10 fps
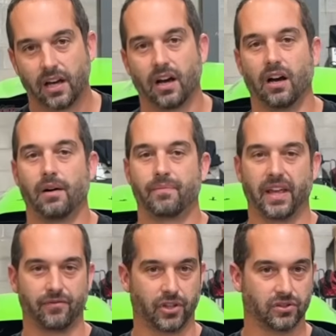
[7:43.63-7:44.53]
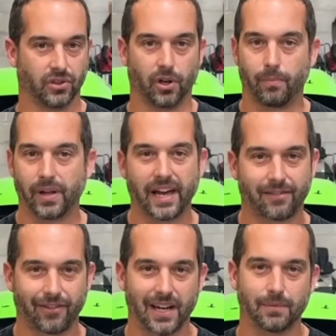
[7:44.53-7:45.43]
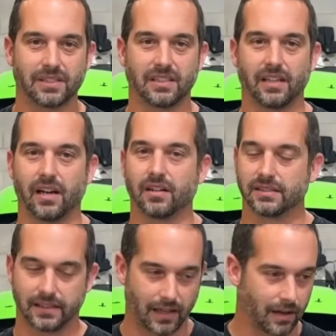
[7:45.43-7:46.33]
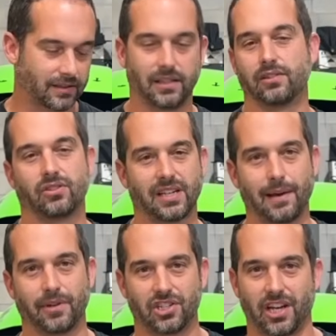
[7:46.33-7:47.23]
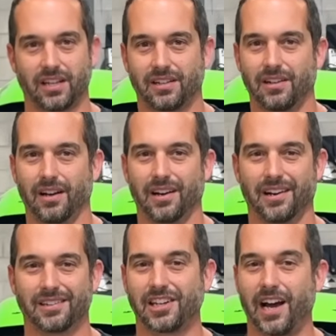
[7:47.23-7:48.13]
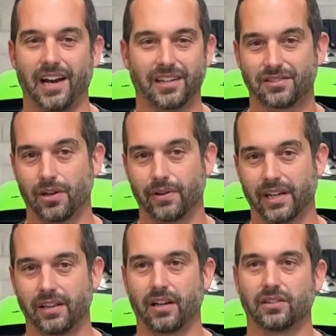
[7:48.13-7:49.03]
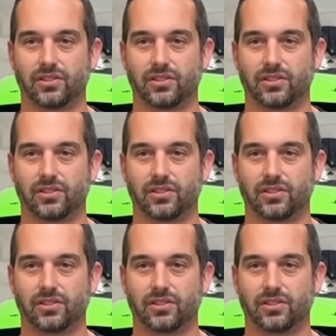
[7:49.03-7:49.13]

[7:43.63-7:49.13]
Um, if there's little black fragments in there, it's guaranteed your timing chain uh, guides going in there.